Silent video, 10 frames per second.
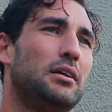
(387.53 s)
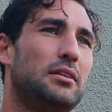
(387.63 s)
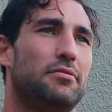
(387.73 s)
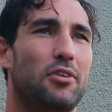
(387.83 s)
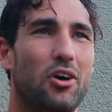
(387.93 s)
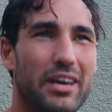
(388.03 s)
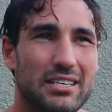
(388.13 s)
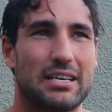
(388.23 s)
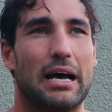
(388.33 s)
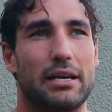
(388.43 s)
the vlog
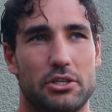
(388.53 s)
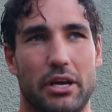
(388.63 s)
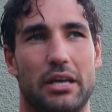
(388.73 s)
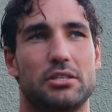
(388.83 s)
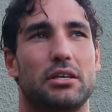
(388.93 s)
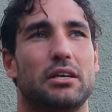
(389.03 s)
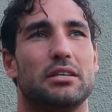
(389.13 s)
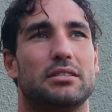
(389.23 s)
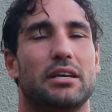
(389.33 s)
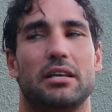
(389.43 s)
is kind of changing in
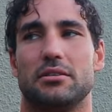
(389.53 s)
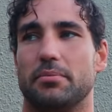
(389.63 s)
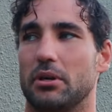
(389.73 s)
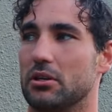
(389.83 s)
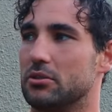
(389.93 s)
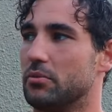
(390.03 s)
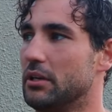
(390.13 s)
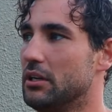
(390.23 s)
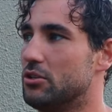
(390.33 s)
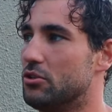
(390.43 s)
a sense because
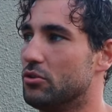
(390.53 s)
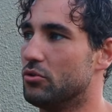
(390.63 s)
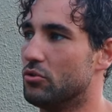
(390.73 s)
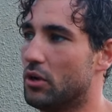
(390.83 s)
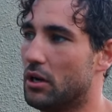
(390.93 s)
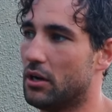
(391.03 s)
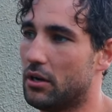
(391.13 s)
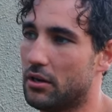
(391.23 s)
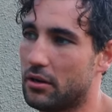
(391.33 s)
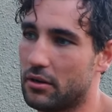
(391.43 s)
we need to,
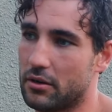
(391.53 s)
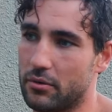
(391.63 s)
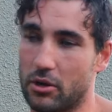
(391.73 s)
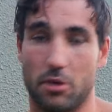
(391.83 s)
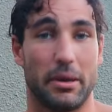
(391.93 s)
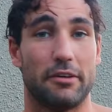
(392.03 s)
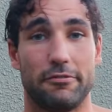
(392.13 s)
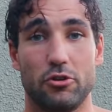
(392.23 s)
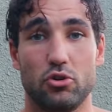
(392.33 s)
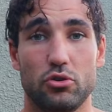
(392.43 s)
we can't make
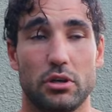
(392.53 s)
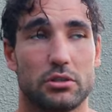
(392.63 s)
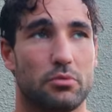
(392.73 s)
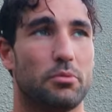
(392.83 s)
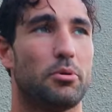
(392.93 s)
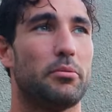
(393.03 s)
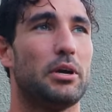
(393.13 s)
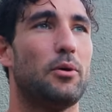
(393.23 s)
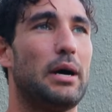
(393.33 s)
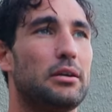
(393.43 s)
food, so we'll probably
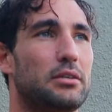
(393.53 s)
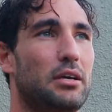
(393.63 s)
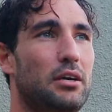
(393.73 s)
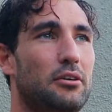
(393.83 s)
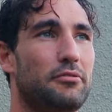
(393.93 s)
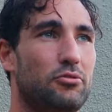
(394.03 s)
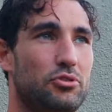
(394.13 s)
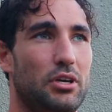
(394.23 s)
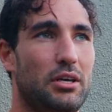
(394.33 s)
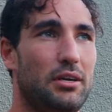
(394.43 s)
go out for
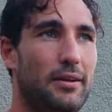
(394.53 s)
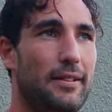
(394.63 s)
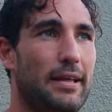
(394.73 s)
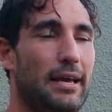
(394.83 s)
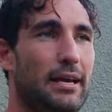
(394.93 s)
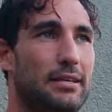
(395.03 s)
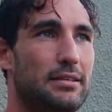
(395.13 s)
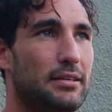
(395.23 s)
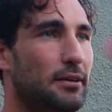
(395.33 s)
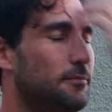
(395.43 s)
dinner
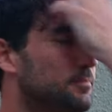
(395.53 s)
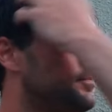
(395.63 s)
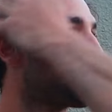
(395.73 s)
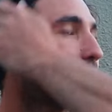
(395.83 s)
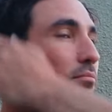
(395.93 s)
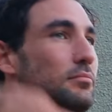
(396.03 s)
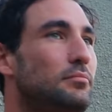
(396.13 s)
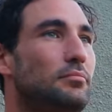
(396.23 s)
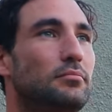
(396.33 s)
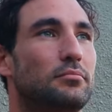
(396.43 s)
and um,
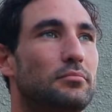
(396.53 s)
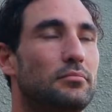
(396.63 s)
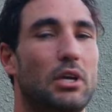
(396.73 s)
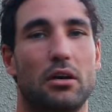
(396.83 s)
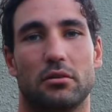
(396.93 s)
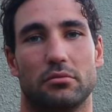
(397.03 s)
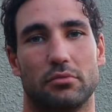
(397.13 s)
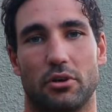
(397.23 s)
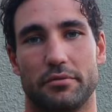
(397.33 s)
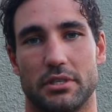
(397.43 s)
yeah,
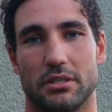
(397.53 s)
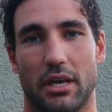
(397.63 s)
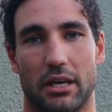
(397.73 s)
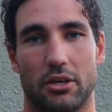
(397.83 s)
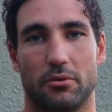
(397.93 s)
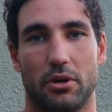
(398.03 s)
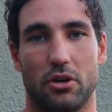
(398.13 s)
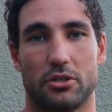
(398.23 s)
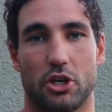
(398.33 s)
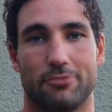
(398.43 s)
we're obviously taking you
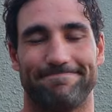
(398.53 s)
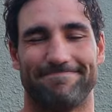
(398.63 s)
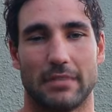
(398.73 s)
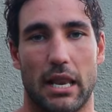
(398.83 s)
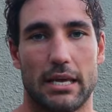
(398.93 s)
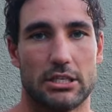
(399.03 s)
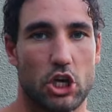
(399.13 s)
along, so let's